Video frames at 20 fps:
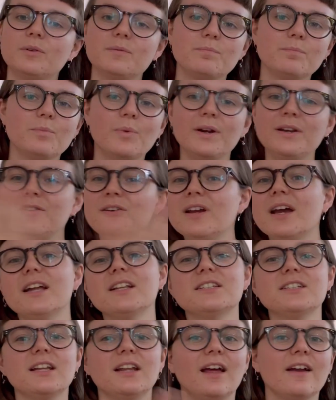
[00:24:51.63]
When you
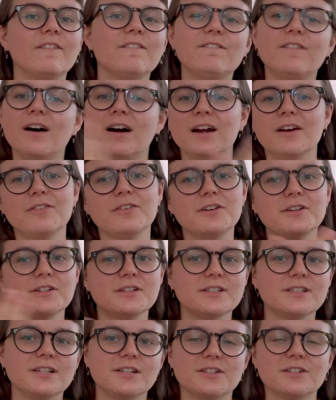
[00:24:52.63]
get to like 500
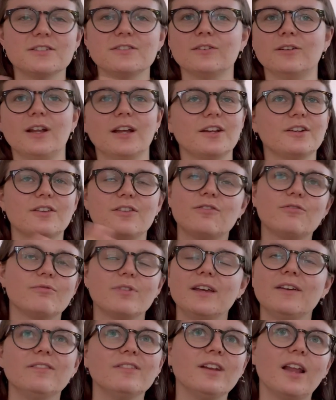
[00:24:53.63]
stitches or like
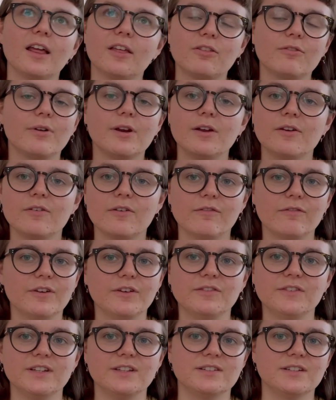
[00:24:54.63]
even like
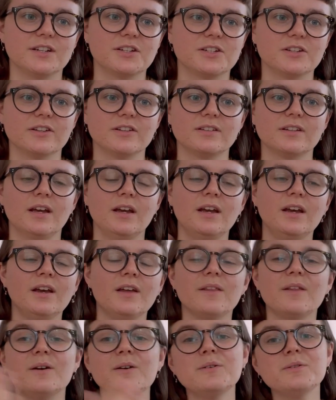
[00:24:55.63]
350 stitches,
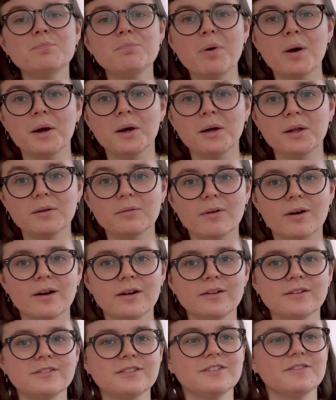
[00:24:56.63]
those purl
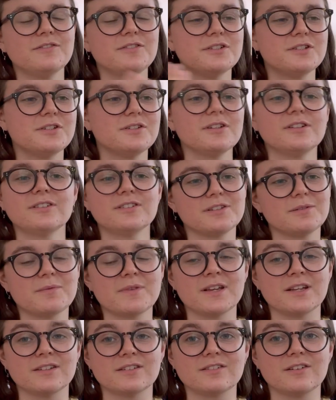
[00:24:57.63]
rows, if you're doing
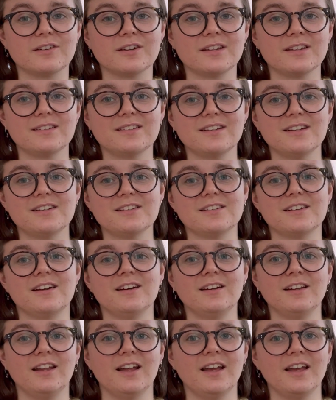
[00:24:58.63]
something in stocking stitch,
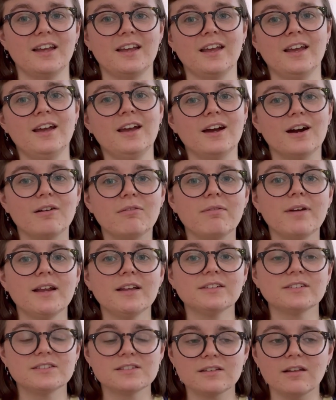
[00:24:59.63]
are like a
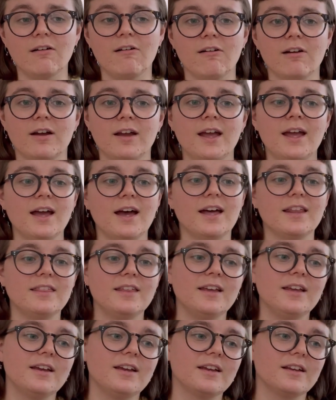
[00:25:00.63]
real slog. I
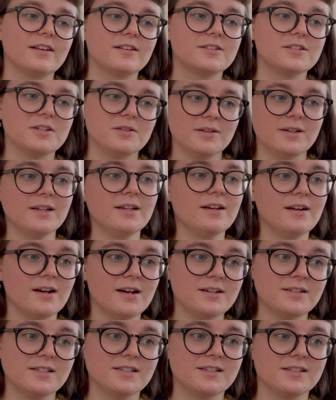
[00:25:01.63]
think doing a
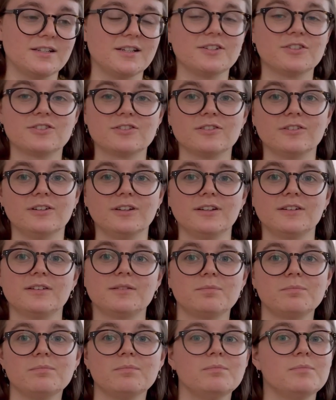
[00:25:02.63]
garter stitch shawl
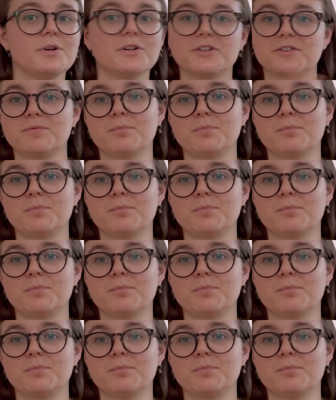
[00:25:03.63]
is much